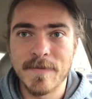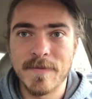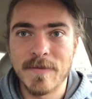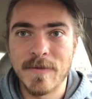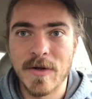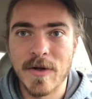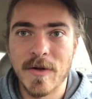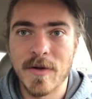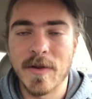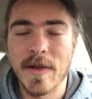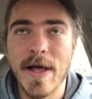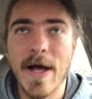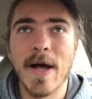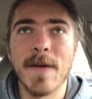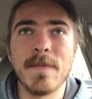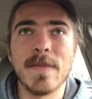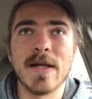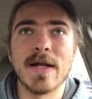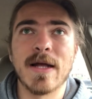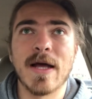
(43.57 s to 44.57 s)
you know, allowed
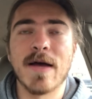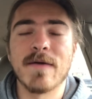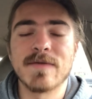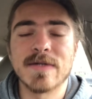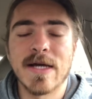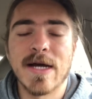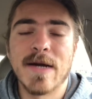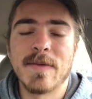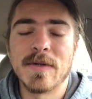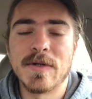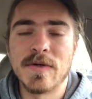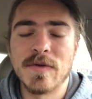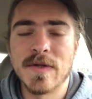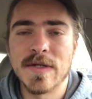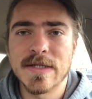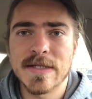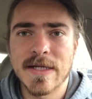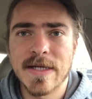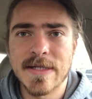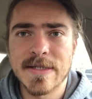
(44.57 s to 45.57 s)
me to have time to do this
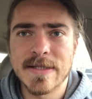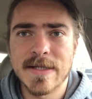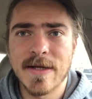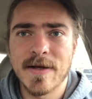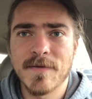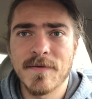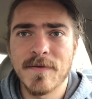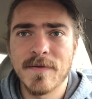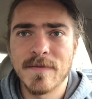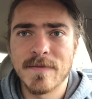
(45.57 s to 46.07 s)
kind of stuff.